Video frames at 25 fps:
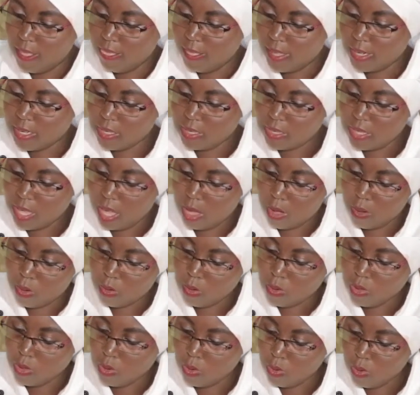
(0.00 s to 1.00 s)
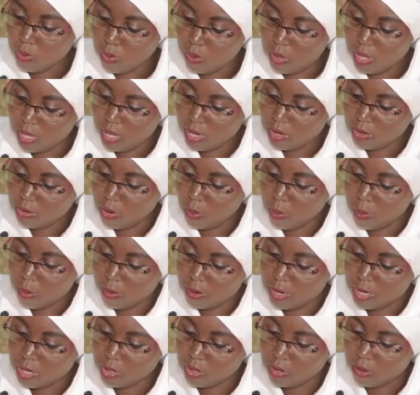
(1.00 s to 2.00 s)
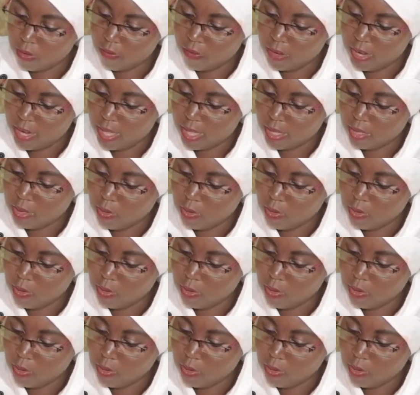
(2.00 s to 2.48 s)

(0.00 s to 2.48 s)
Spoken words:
that is how you incorporate your flour.